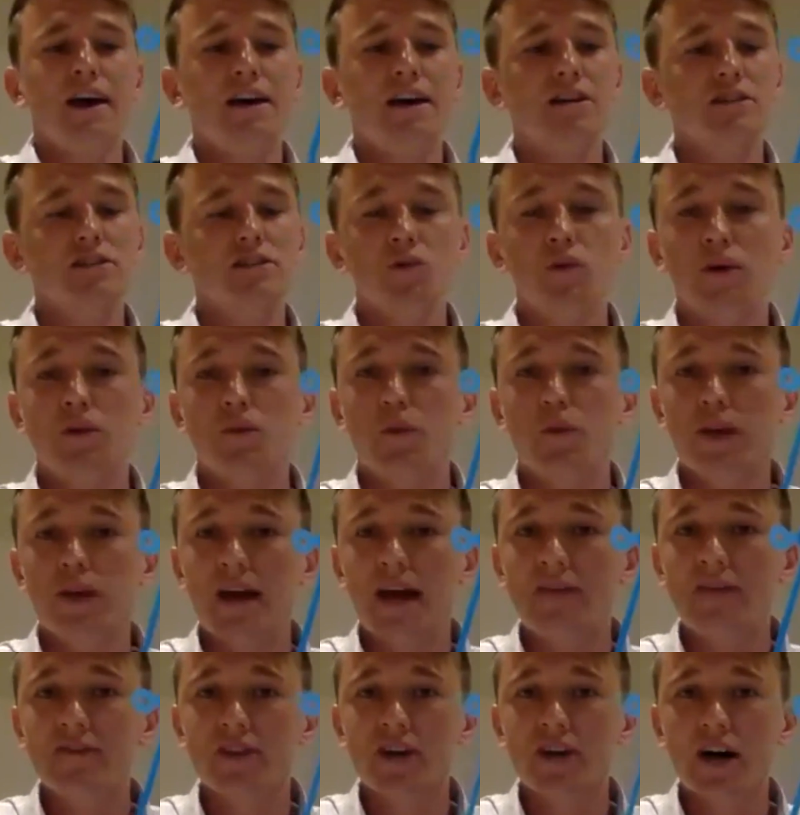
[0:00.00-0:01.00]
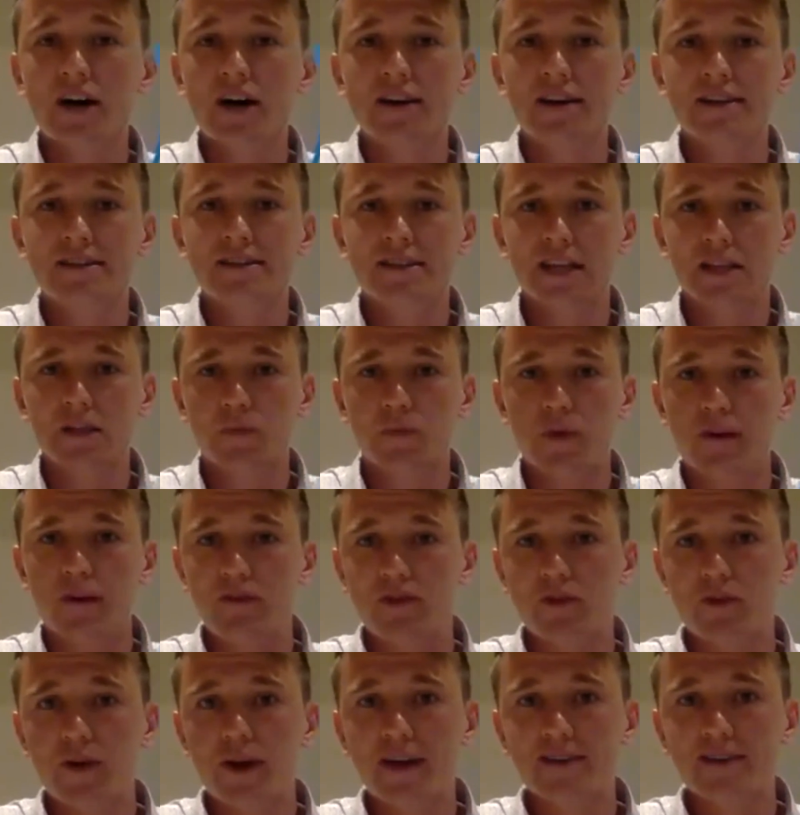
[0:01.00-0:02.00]
So what we have done is that we have
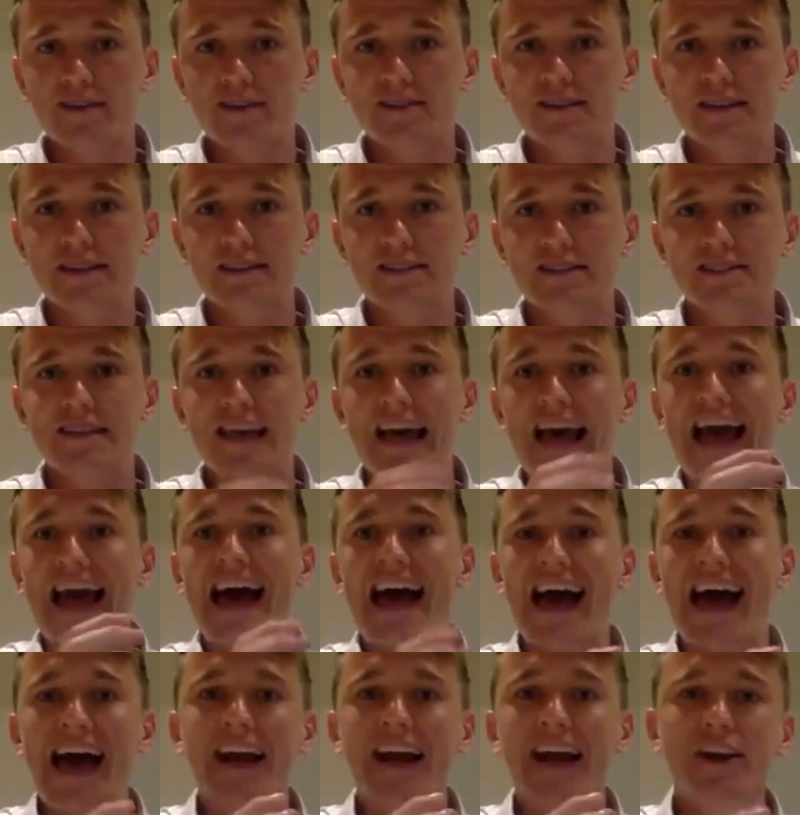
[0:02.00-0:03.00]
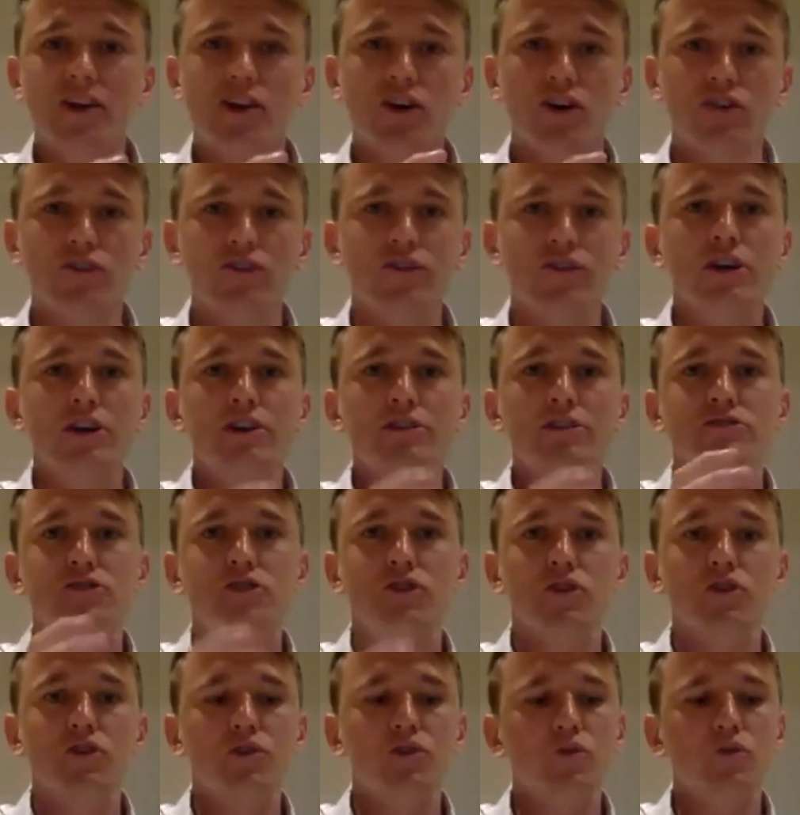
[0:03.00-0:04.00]
created this add-on
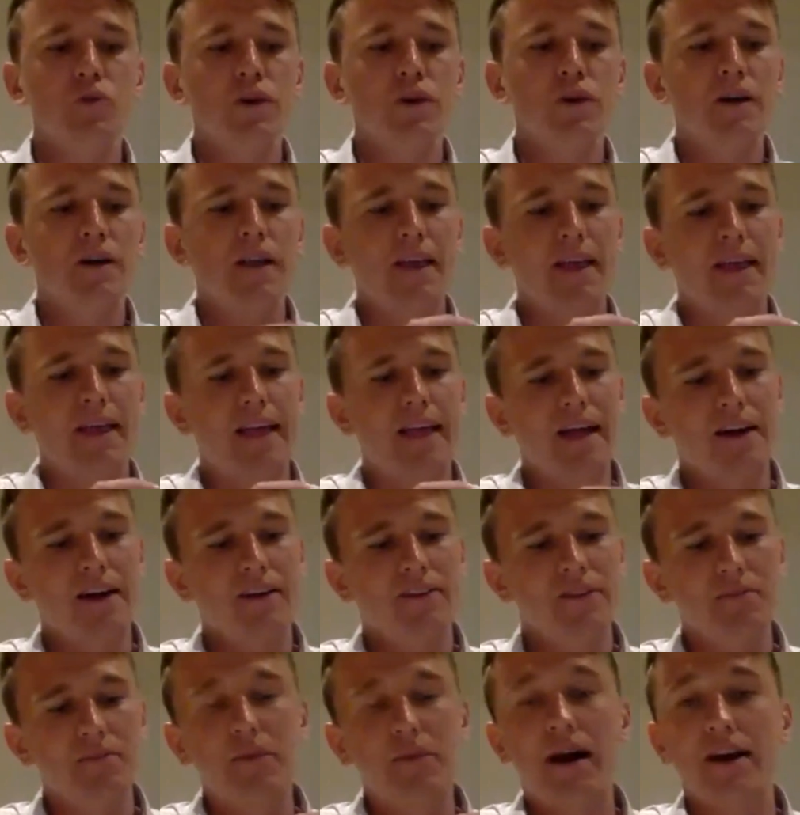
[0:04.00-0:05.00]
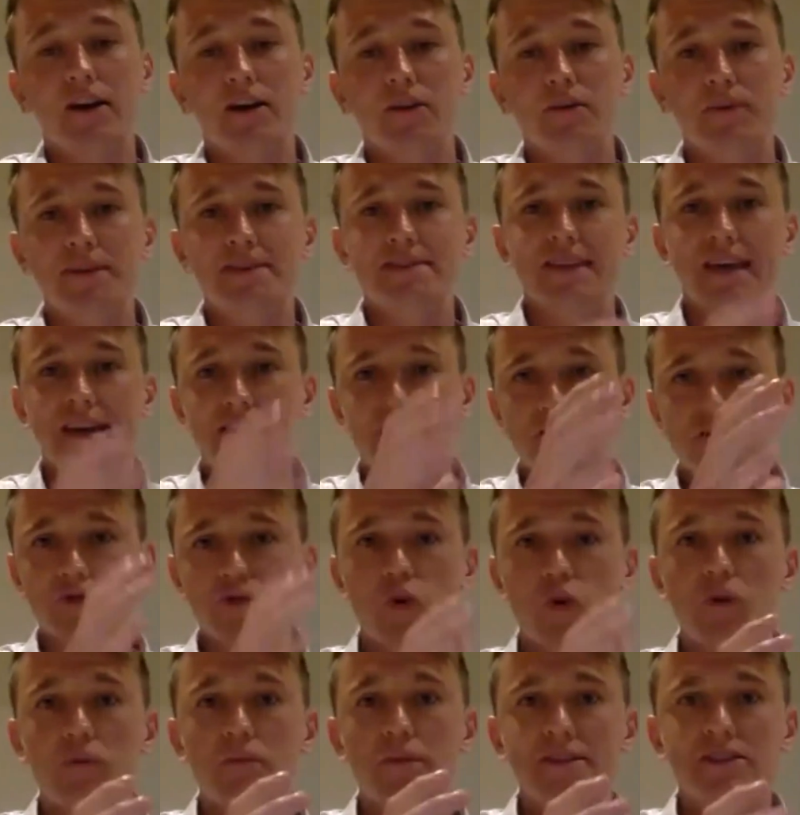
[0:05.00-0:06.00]
to the microbit and
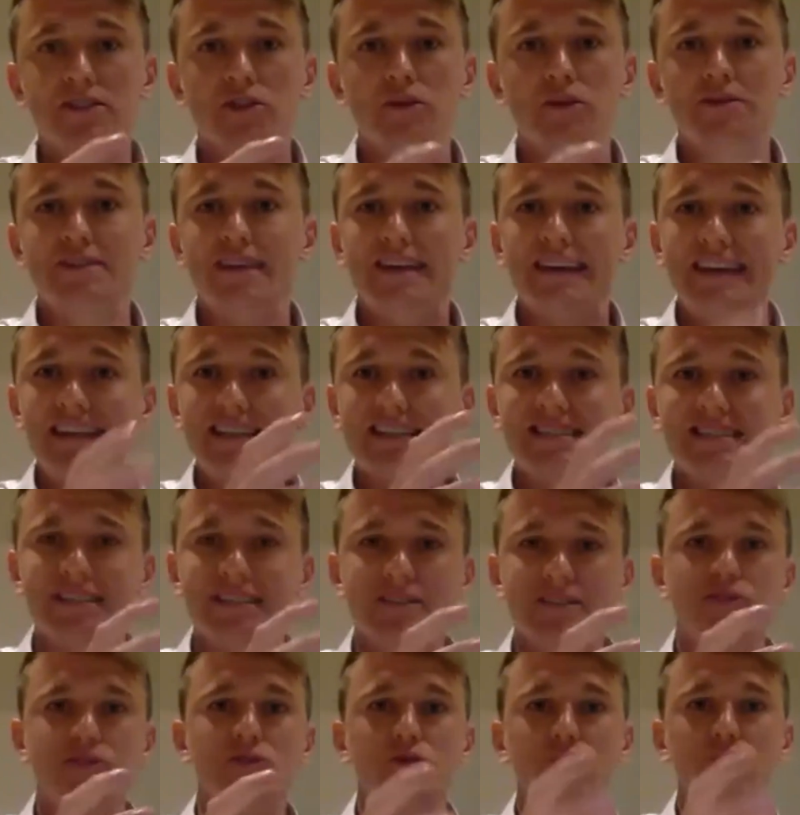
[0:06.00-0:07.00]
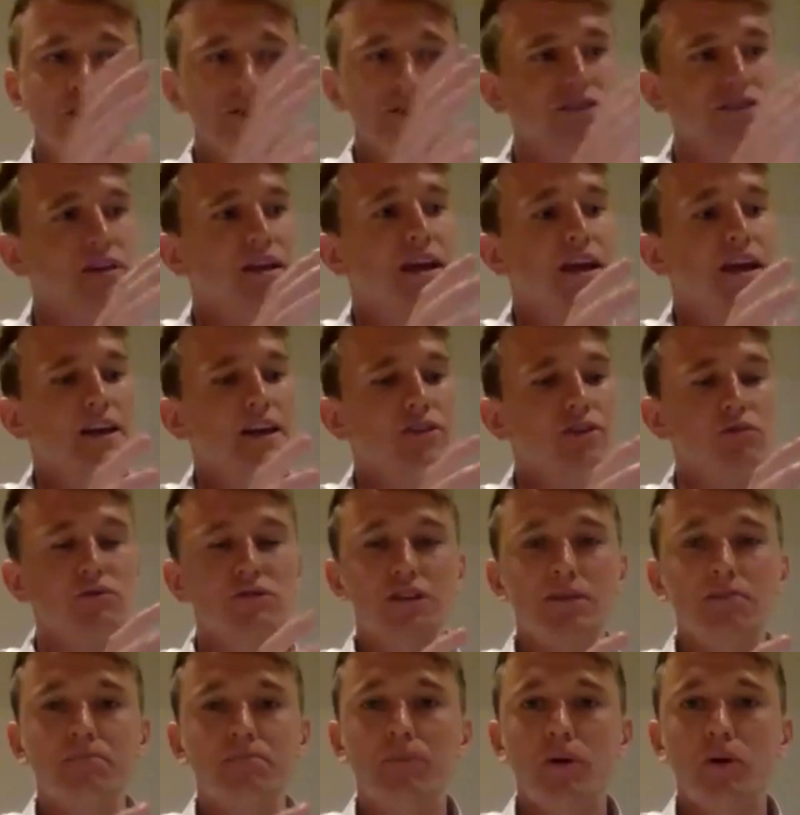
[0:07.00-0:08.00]
Strawbees, so it's easy to just use
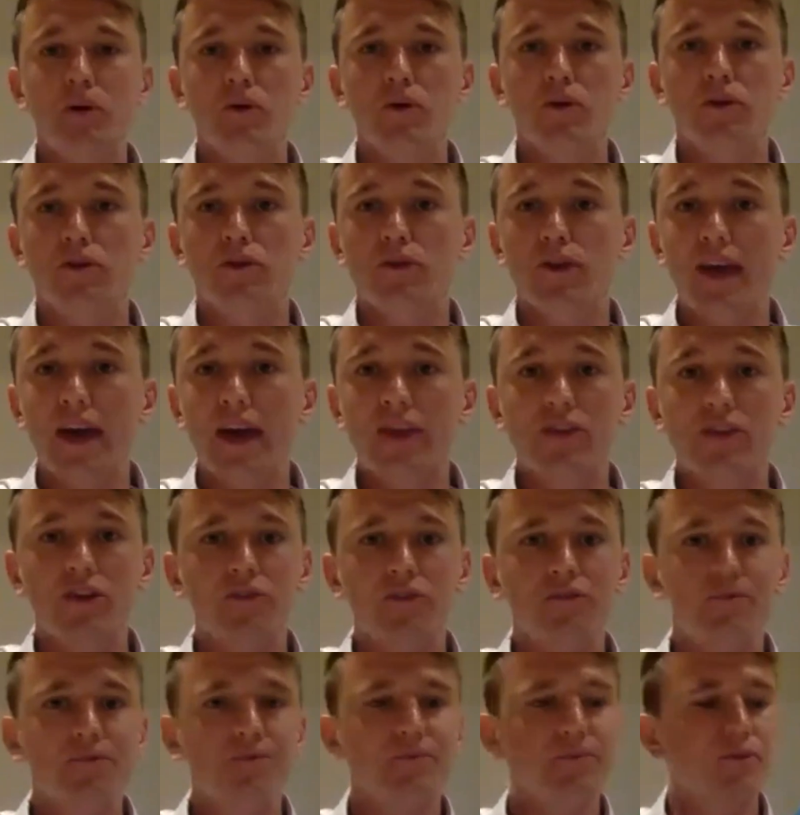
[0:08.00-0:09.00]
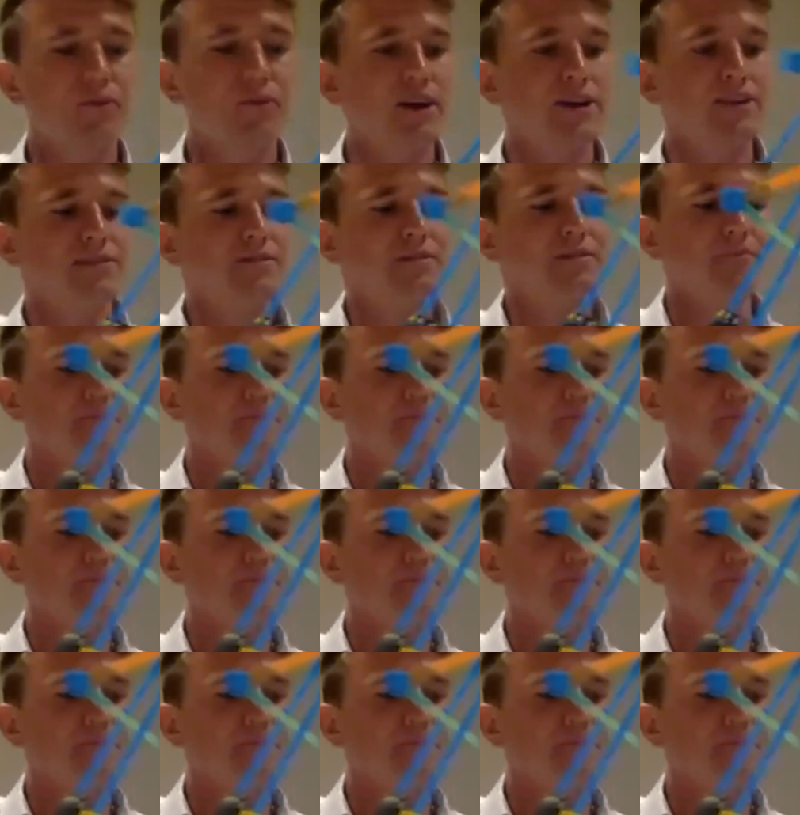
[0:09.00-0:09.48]
them both together, right?